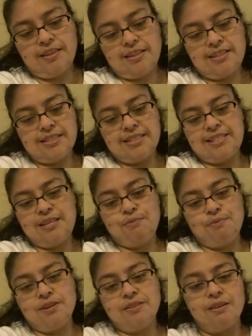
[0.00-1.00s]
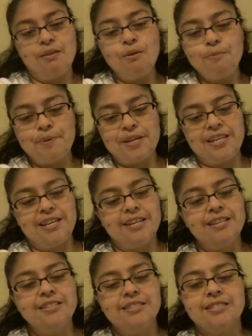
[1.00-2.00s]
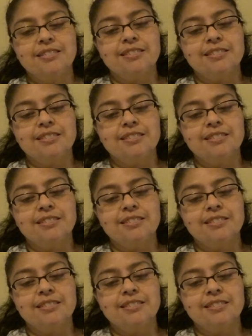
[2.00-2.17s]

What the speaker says: see where the opening is.